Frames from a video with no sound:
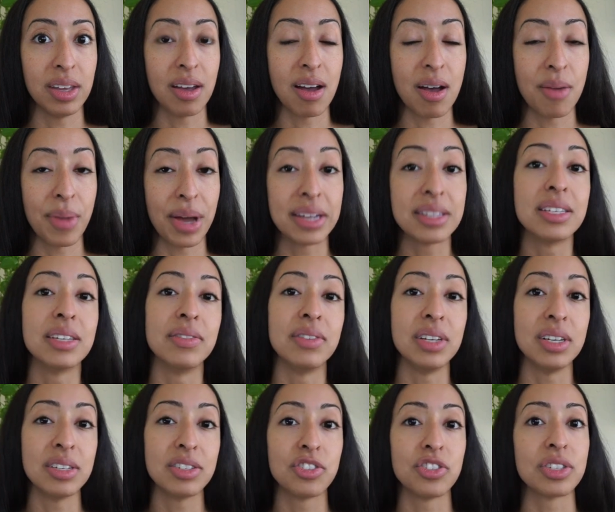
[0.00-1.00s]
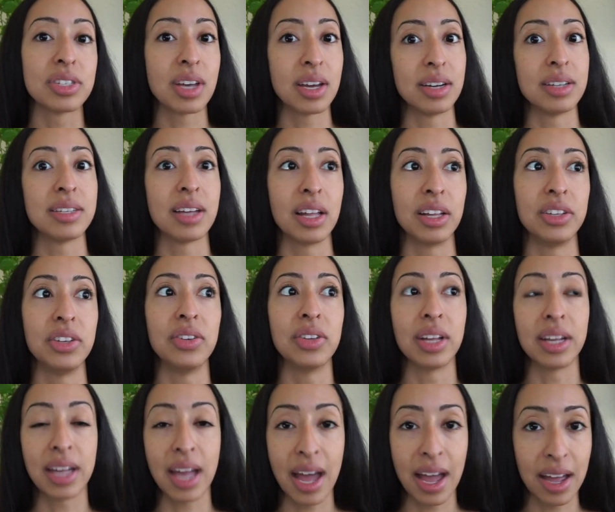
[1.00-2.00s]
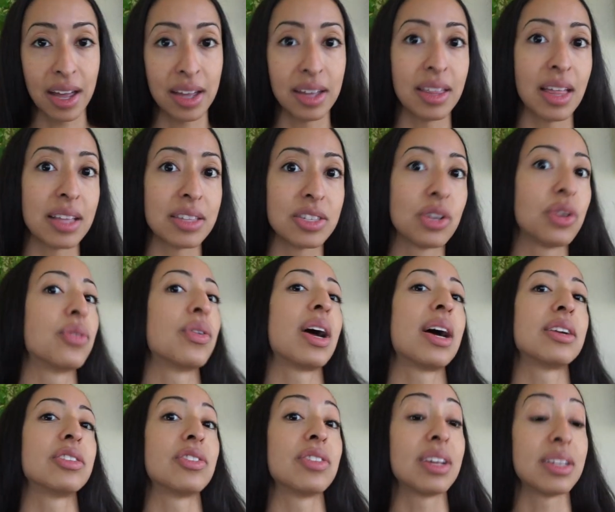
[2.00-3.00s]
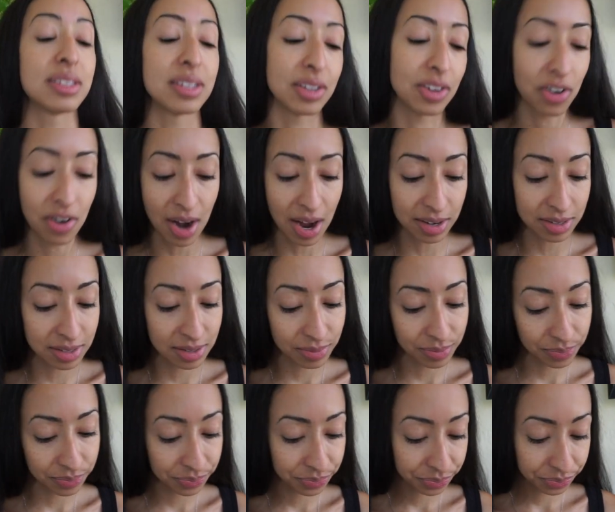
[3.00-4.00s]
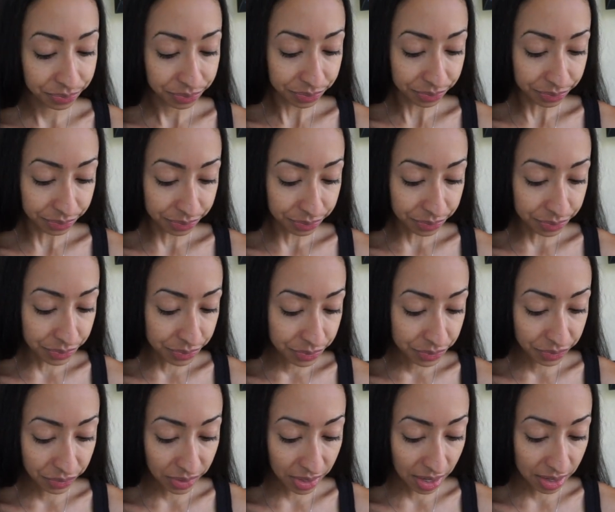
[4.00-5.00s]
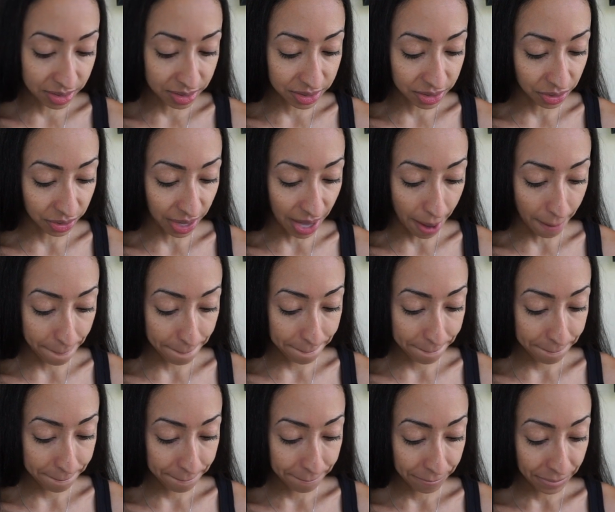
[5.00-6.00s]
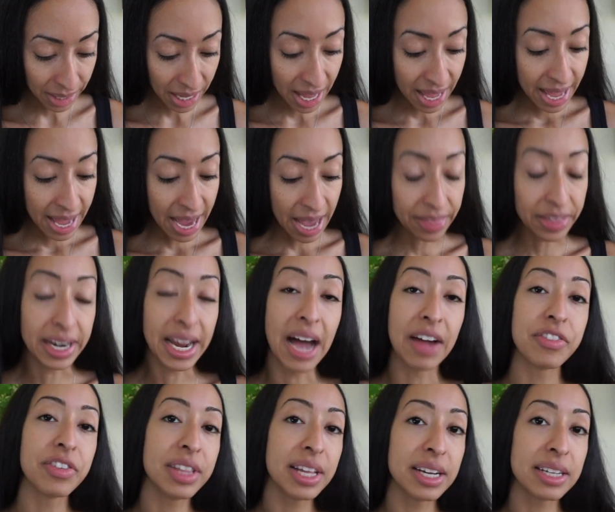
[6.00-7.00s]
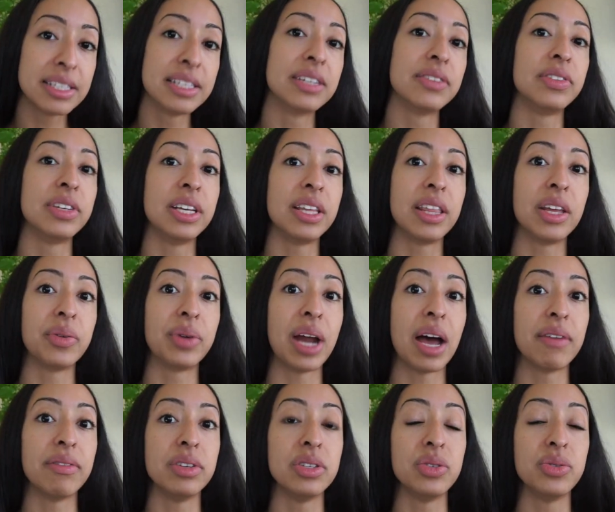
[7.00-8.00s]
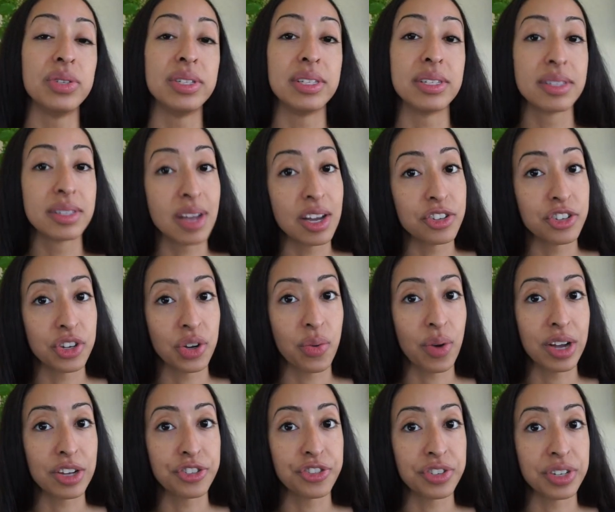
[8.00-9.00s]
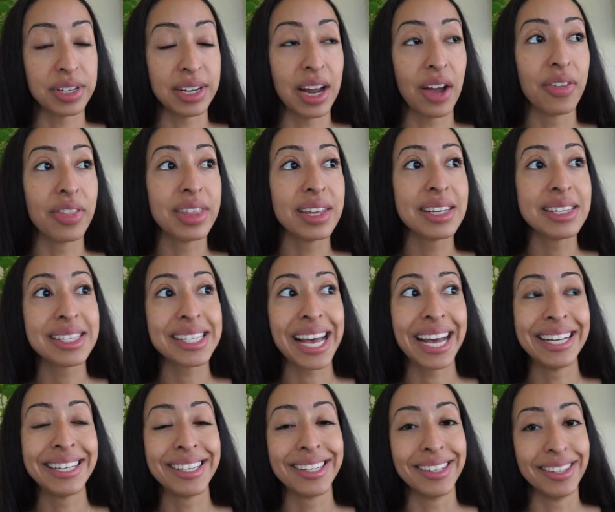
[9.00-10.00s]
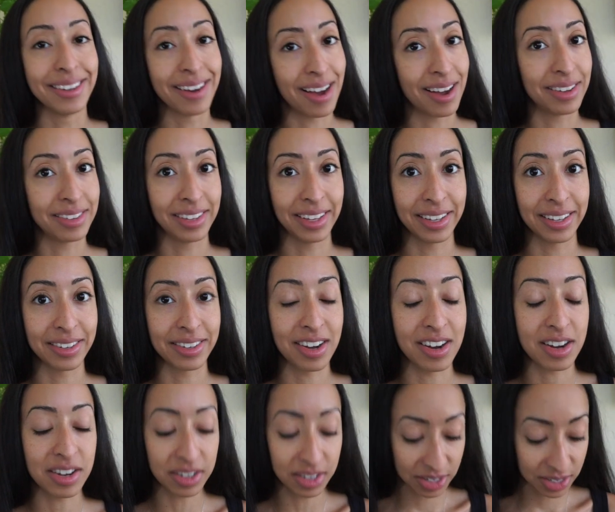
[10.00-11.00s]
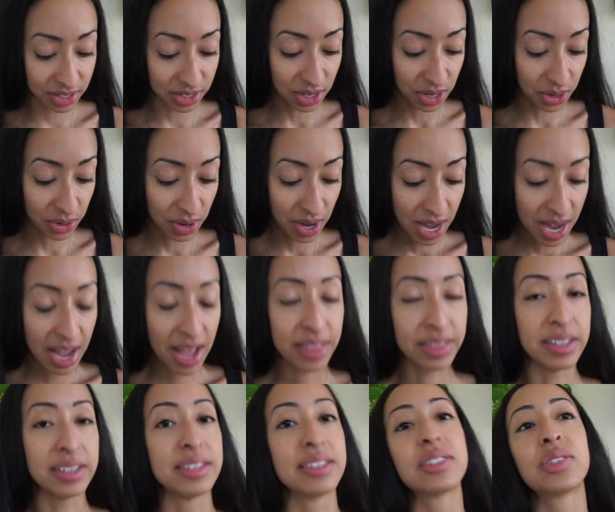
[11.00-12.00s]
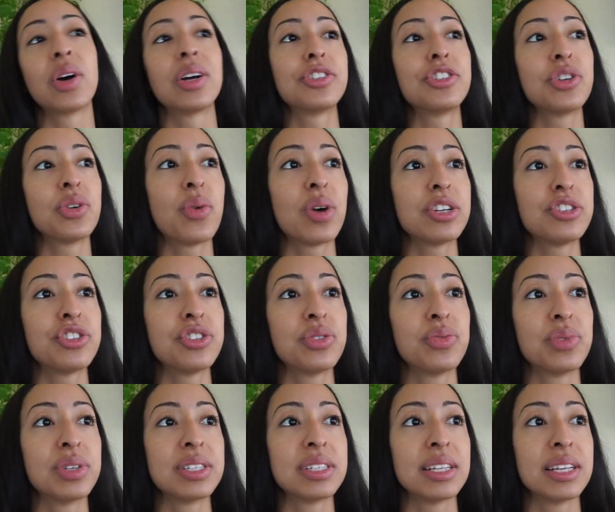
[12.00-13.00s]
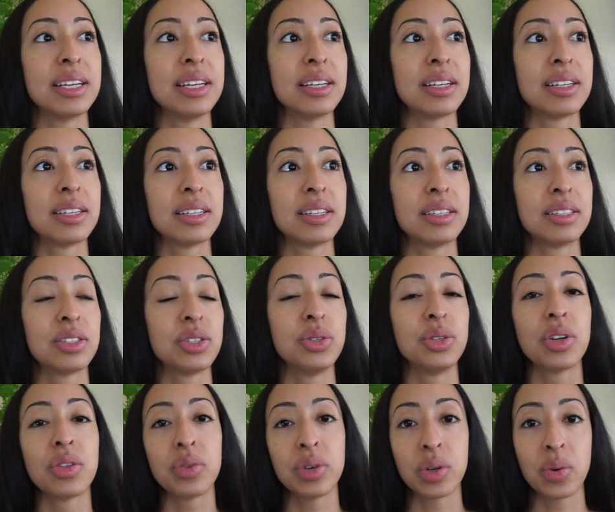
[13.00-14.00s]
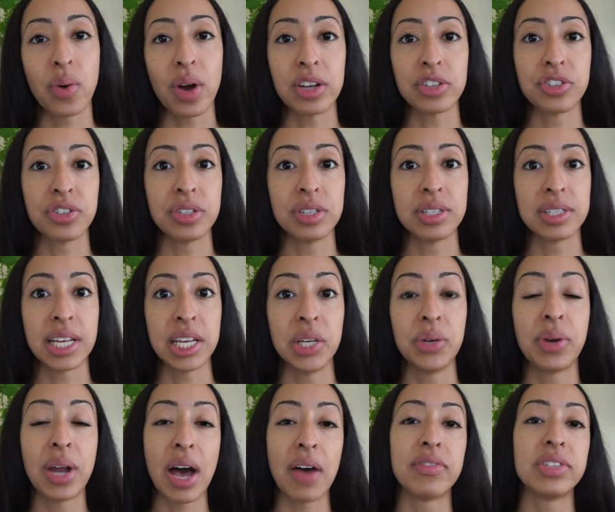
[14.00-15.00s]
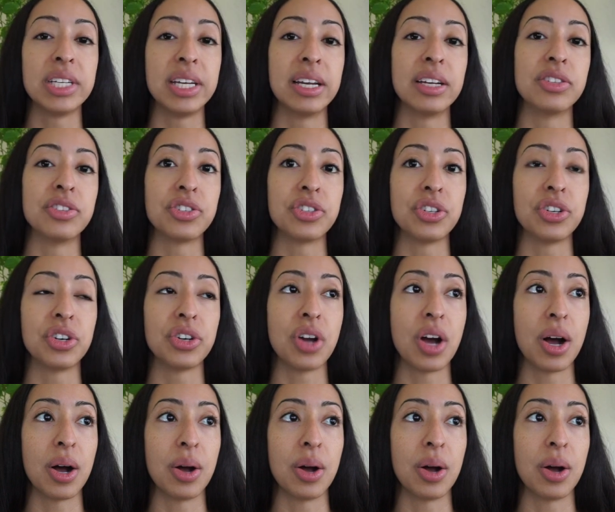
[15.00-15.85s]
activities, just kind of telling you like, hey, that's correct or that's incorrect. And so, yeah. And then after the activity, they would have you do a discussion question. Now this I did not like at all. So the discussion question was like 2 to 3 questions that you would have to answer